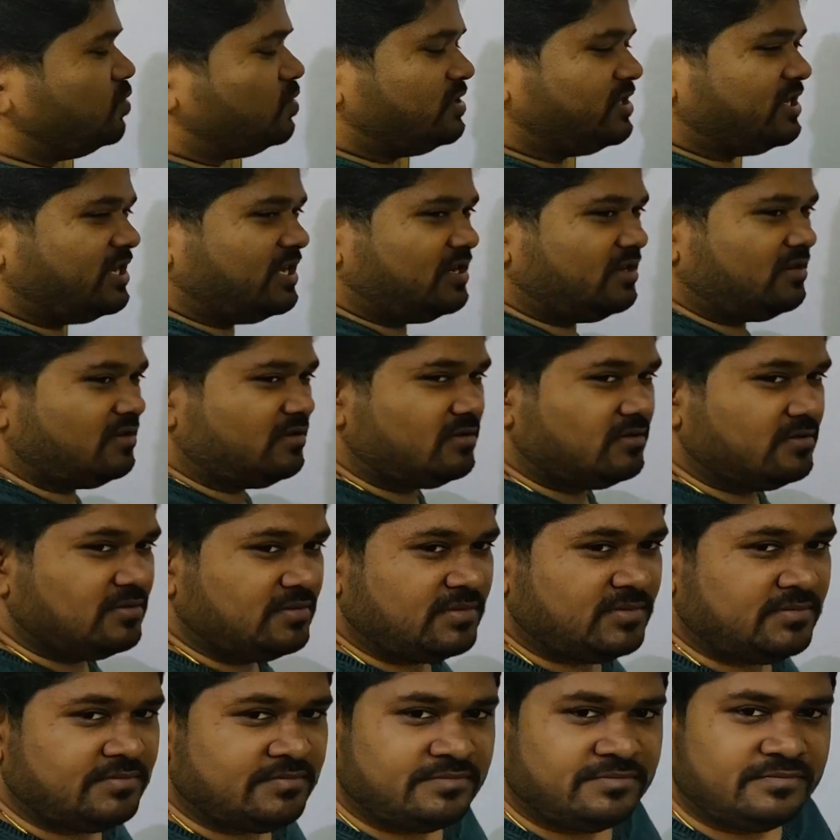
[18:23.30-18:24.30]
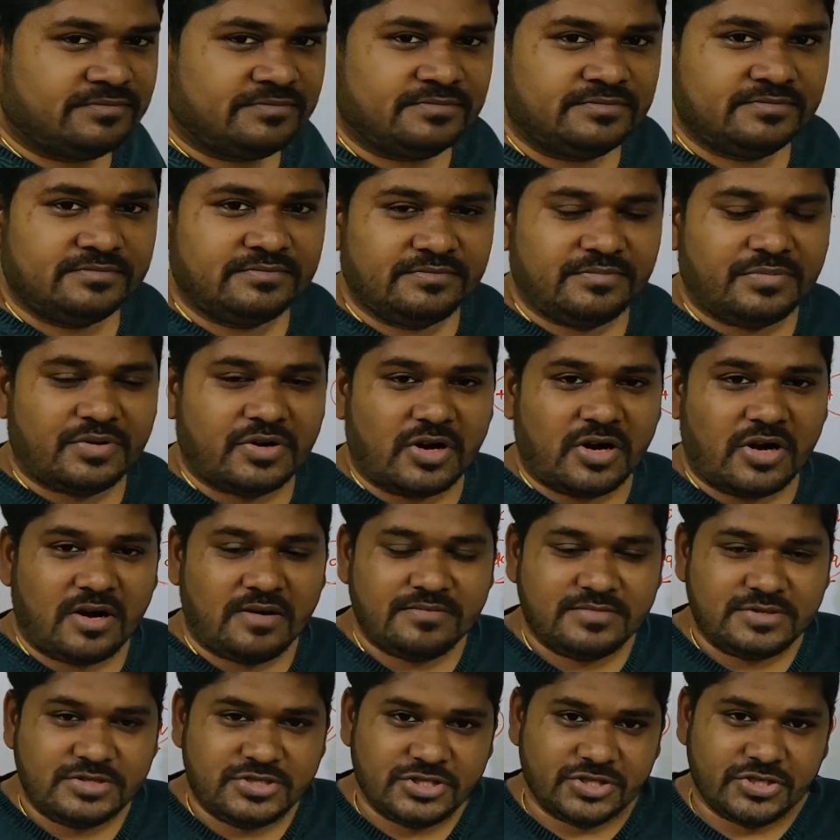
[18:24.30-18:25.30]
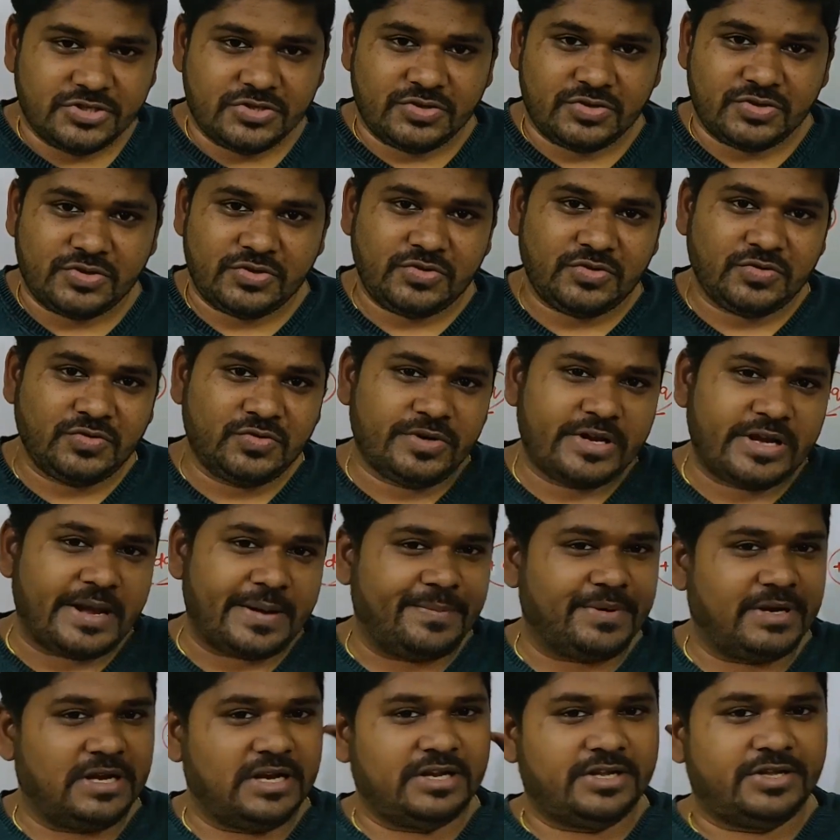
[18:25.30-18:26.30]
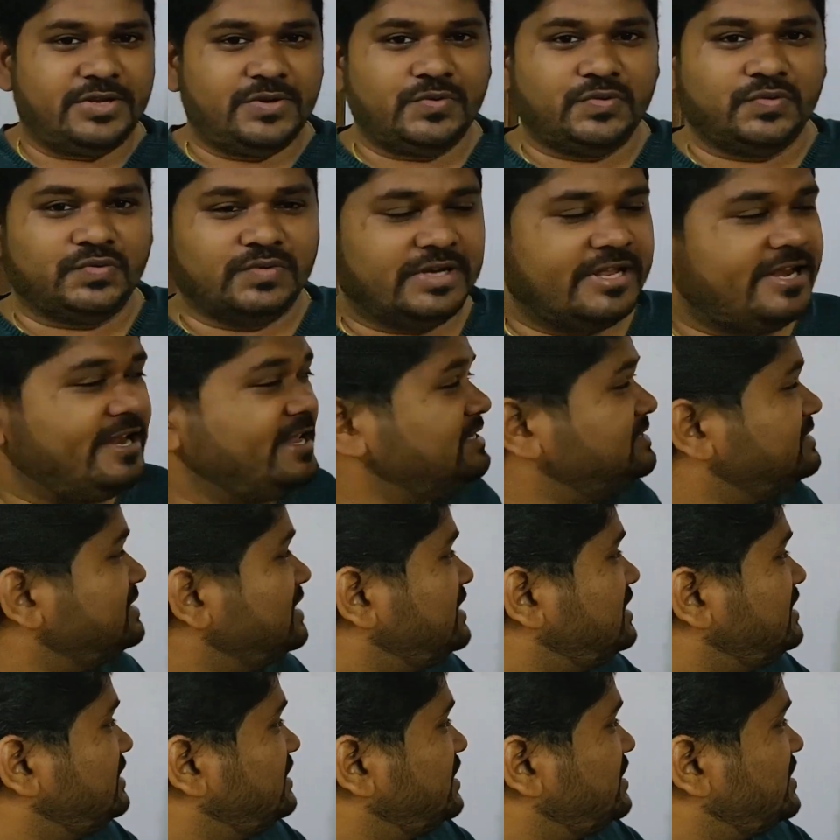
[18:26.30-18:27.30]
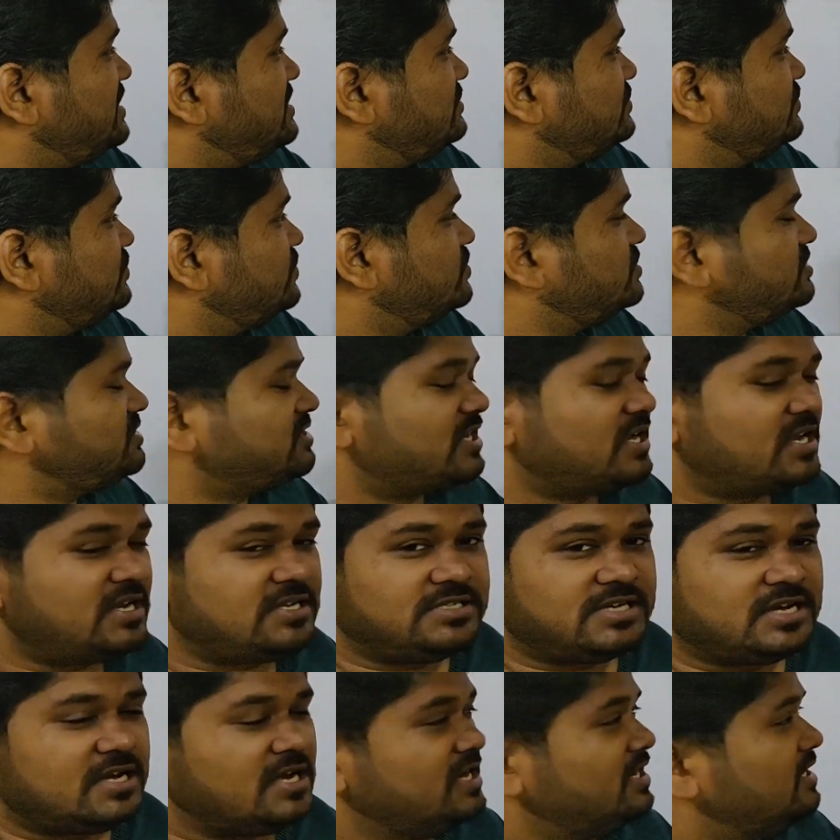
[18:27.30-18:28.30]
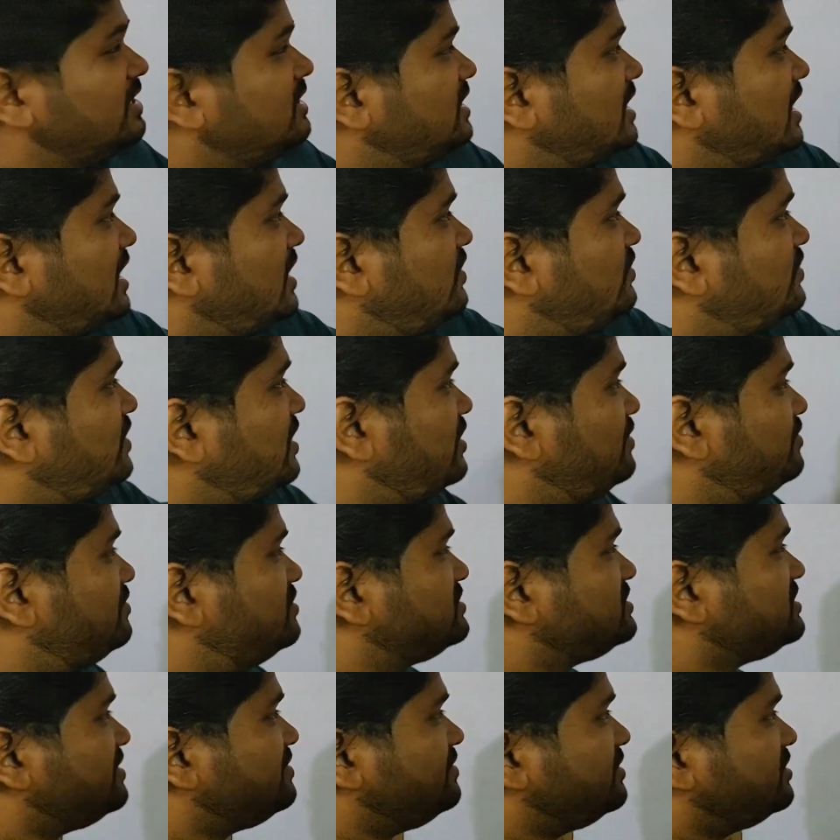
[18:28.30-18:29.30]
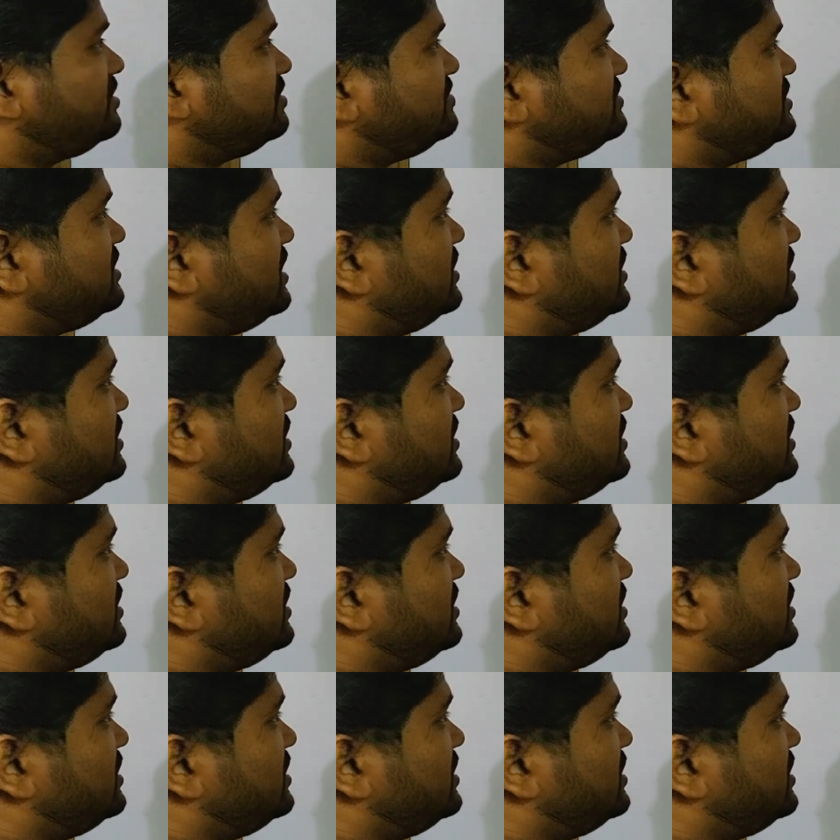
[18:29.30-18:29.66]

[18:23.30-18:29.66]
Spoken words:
total from 0 to capital Q. Initially there is no charge. Now how much amount of